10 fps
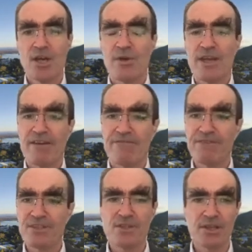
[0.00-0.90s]
We have
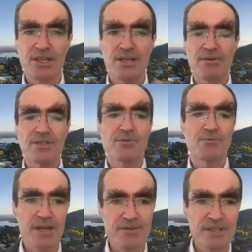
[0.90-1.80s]
physical areas
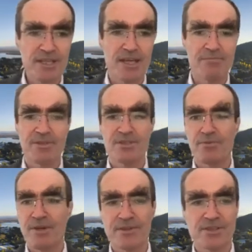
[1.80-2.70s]
around the campus,
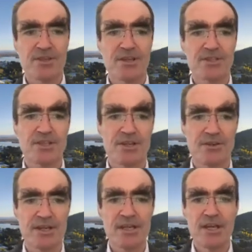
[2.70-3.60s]
around the science
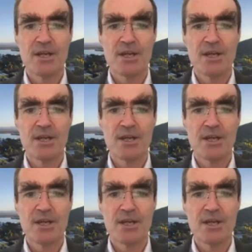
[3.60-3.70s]
area,